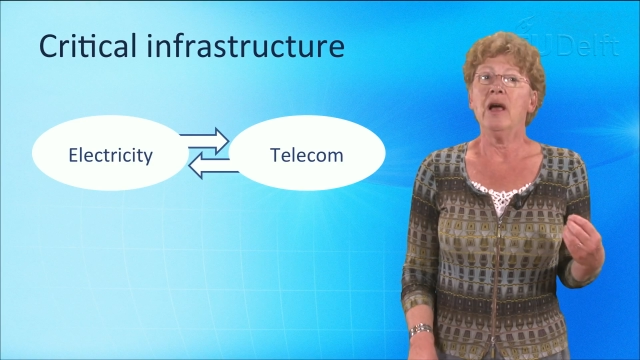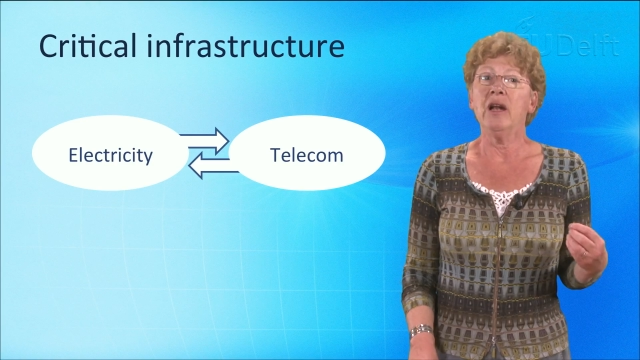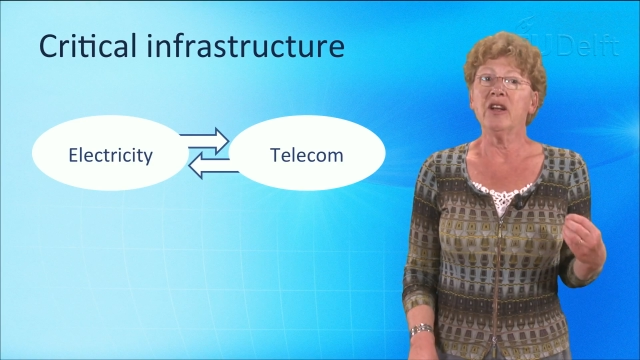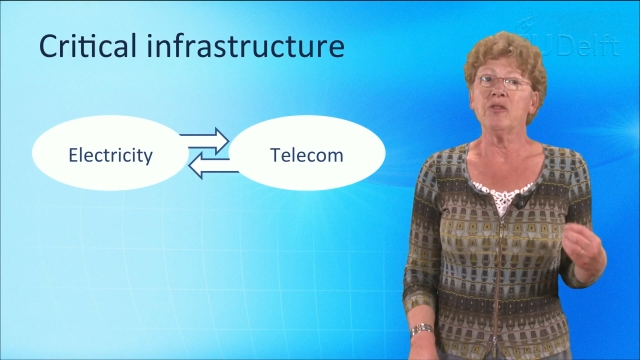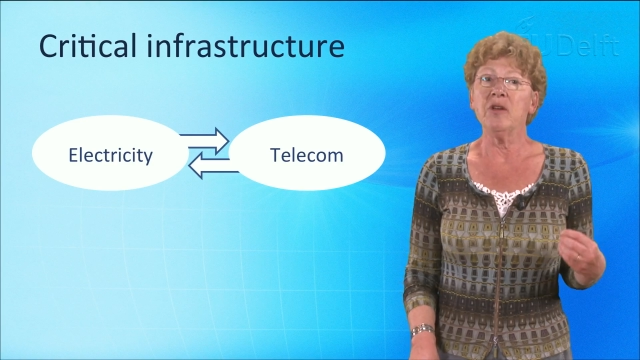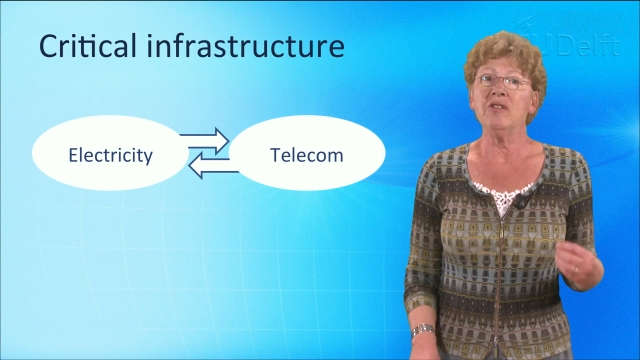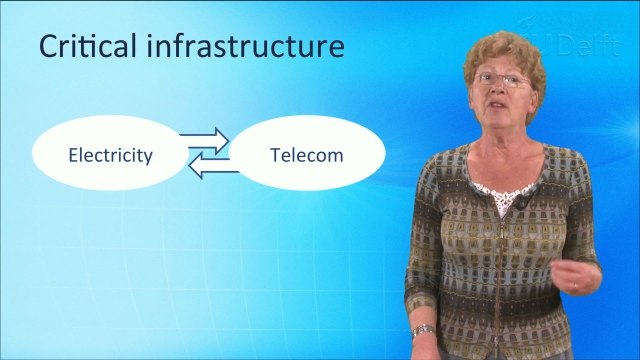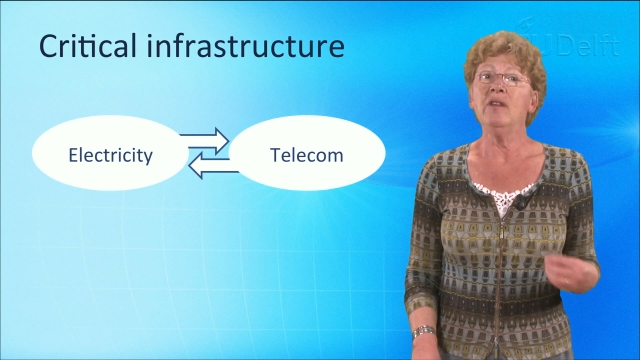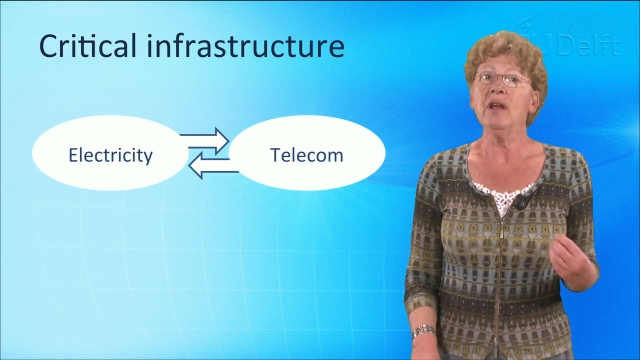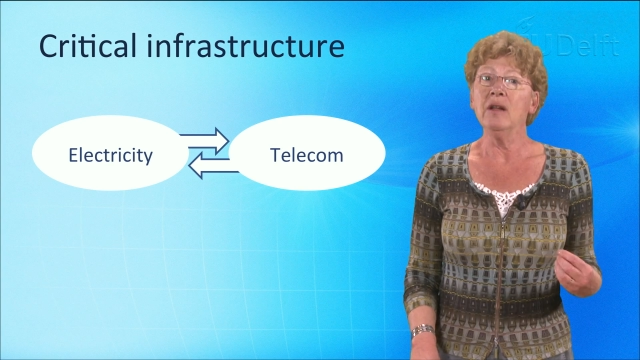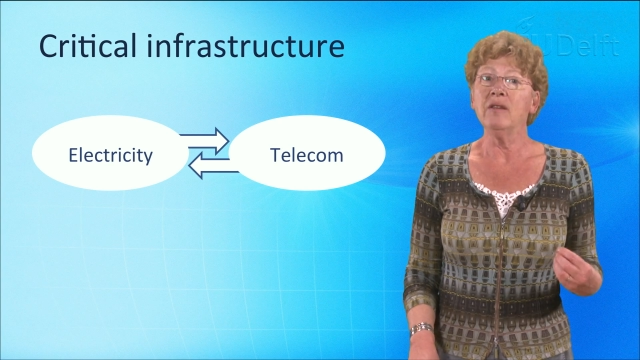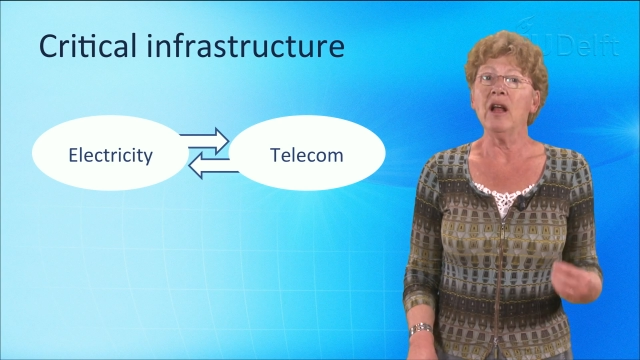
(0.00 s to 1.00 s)

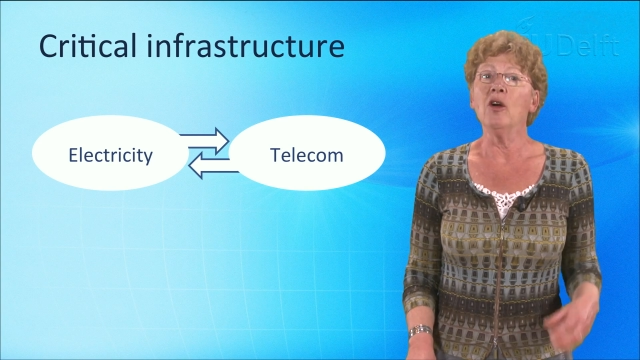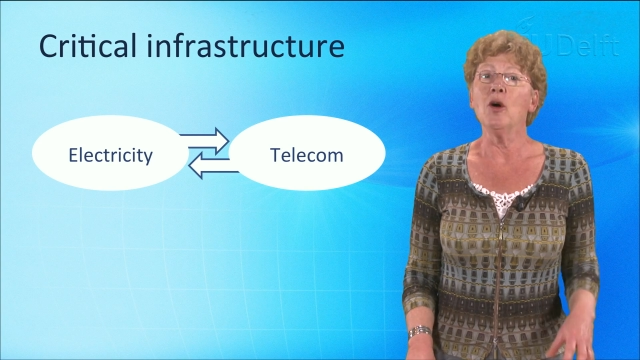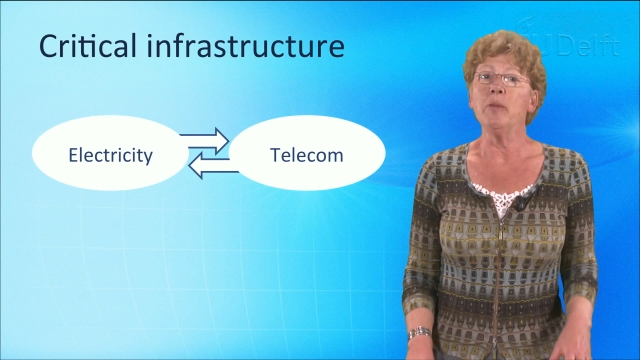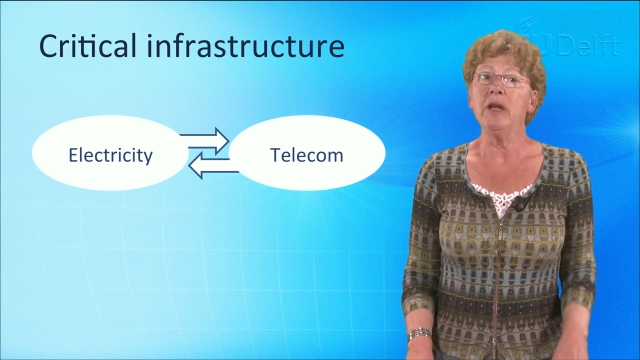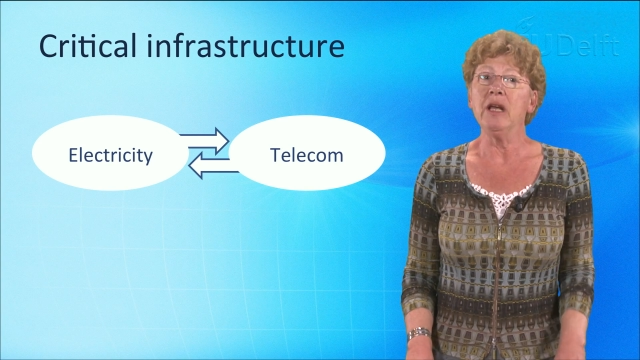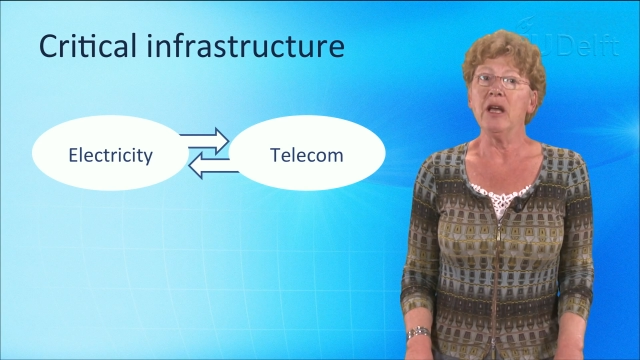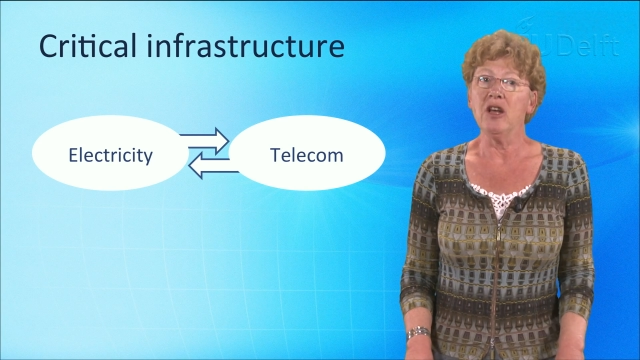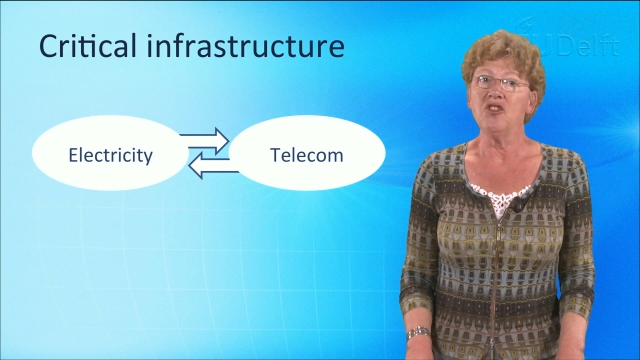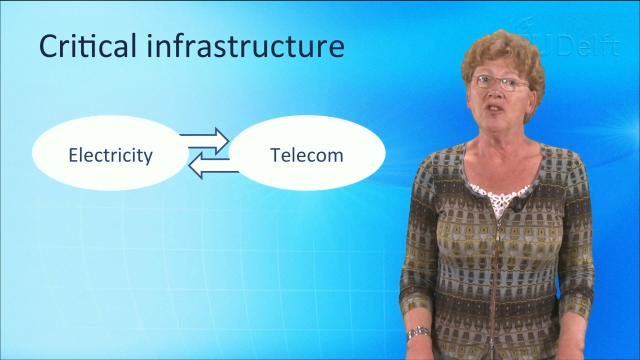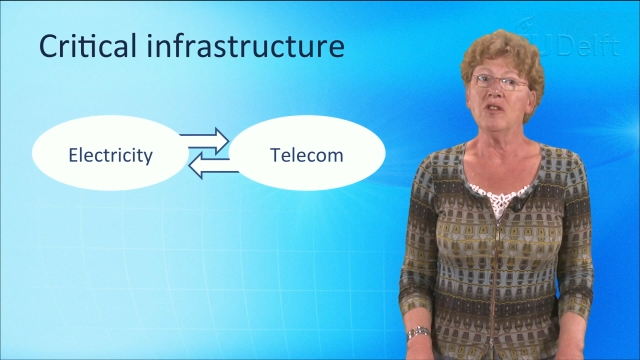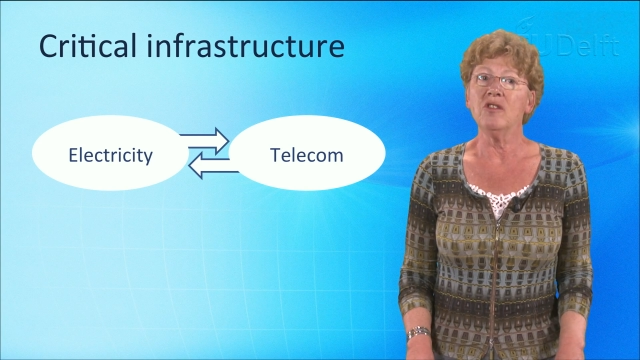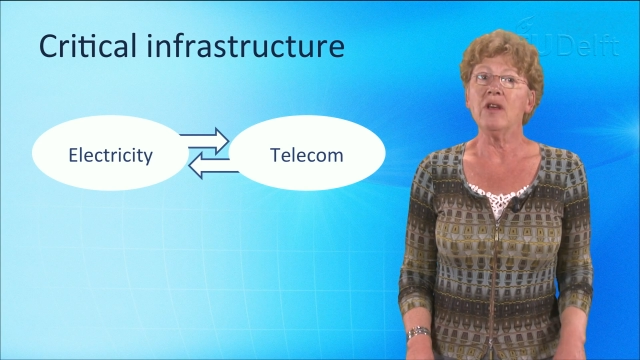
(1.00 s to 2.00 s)
electricity and
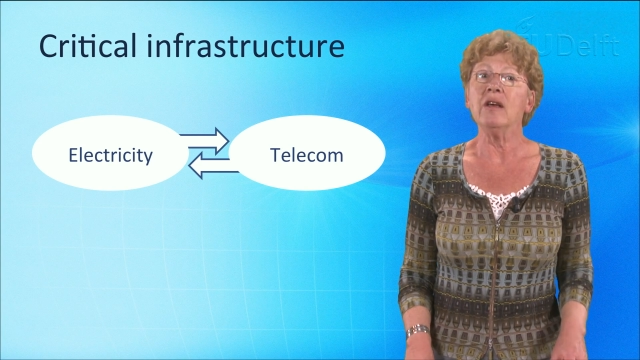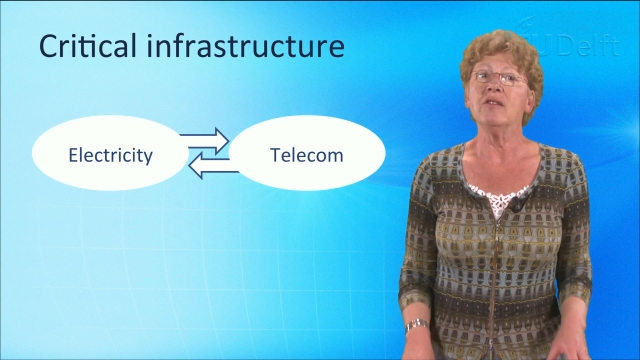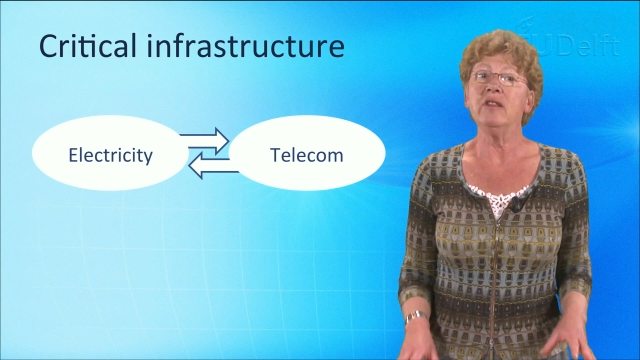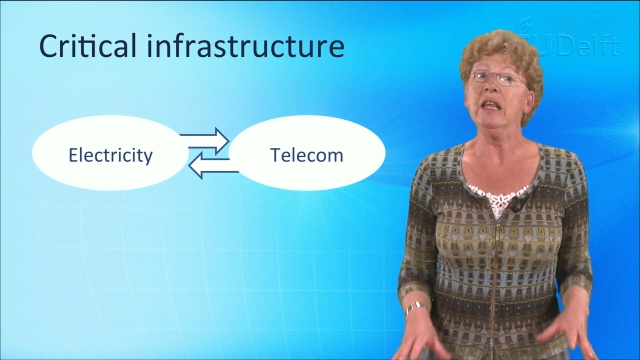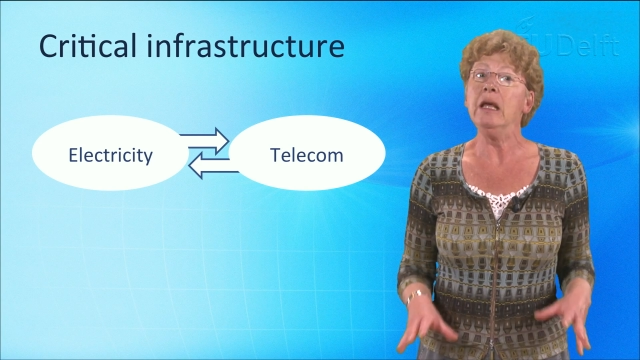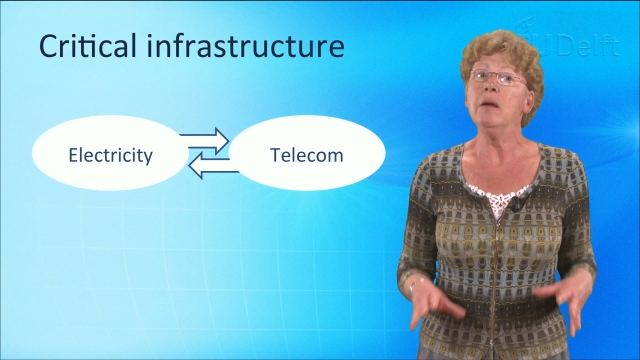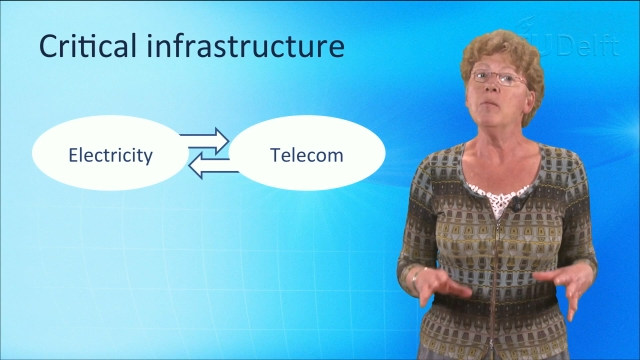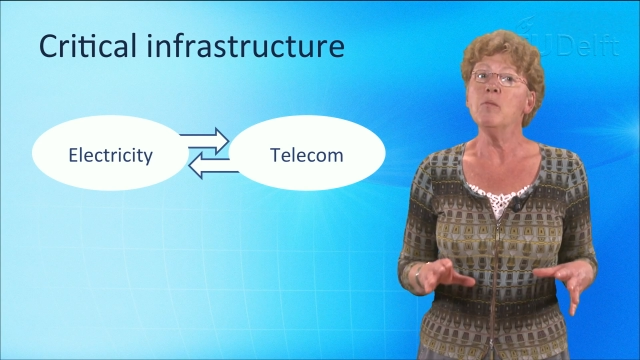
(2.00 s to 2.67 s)
telecommunications as the